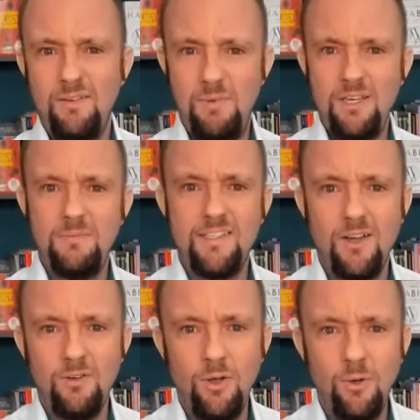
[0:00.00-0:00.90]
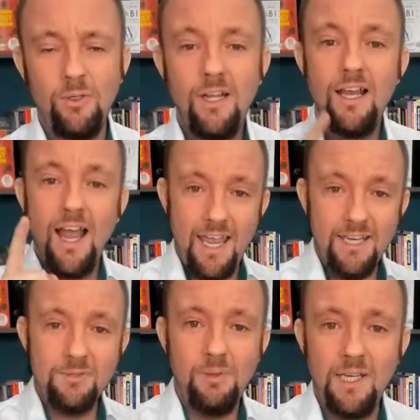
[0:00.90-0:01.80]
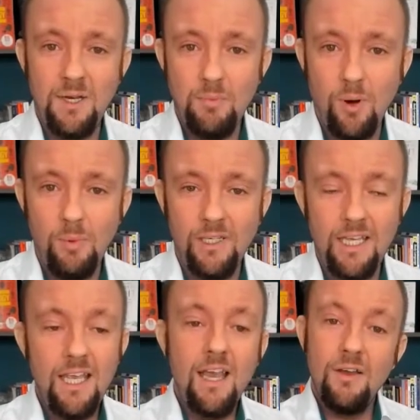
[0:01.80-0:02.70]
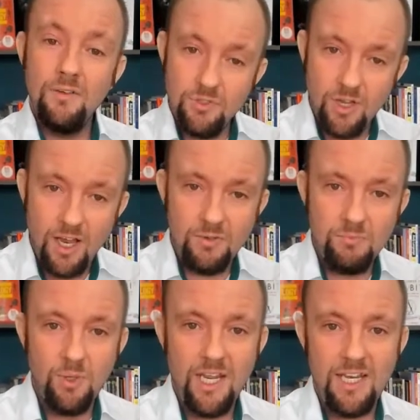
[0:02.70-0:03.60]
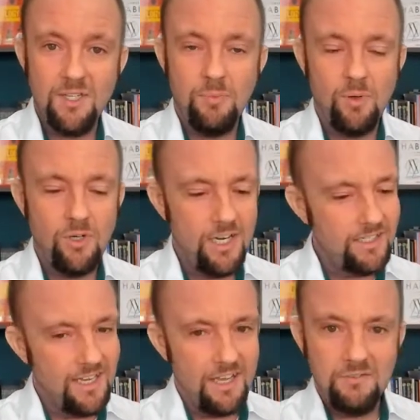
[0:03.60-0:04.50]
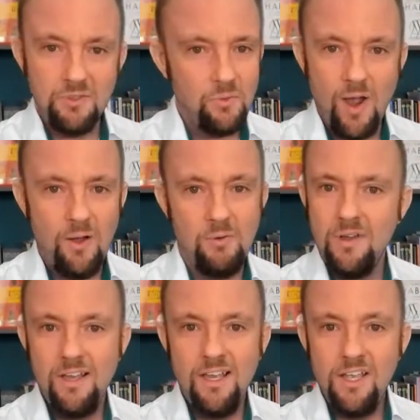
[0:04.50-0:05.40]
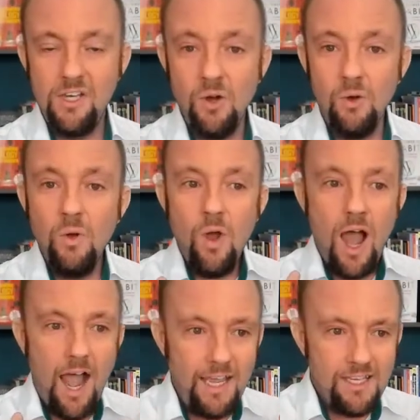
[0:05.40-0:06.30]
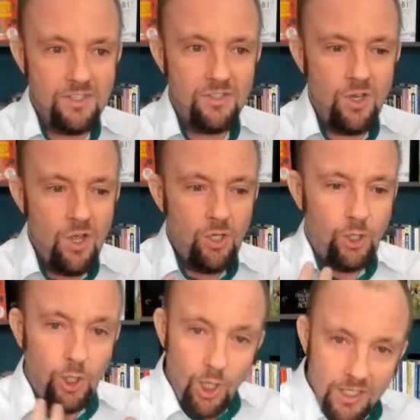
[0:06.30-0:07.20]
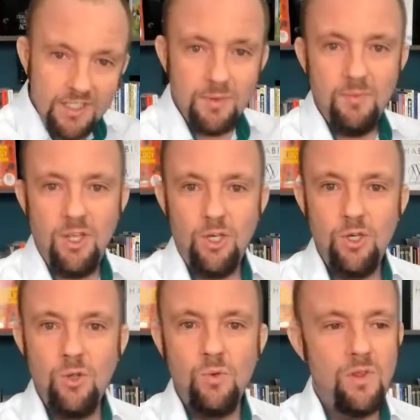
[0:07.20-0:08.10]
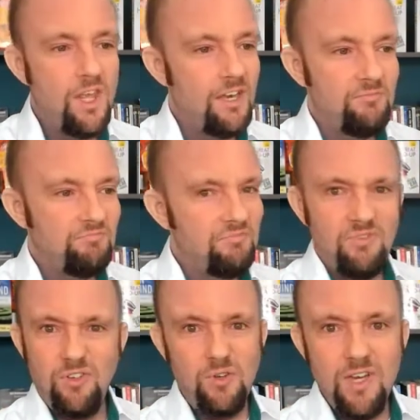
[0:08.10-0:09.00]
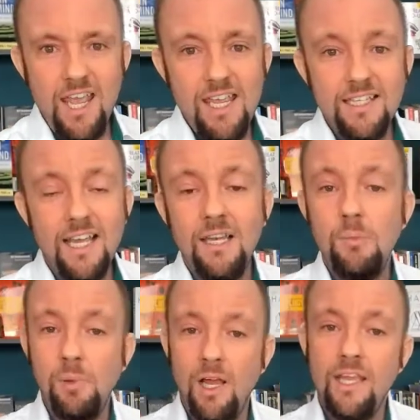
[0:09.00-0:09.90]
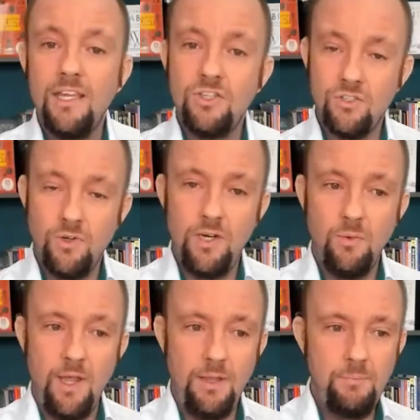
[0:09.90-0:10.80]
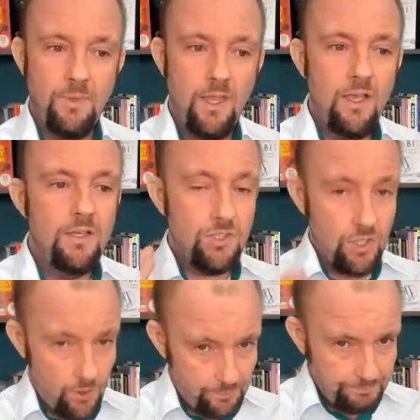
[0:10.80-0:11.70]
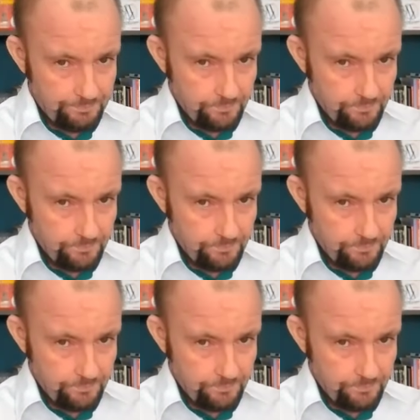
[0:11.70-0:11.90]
Makes me sound cool. I explain it properly and put it into the project, and wow, you know, I can learn something new within a few days and apply it straight away. So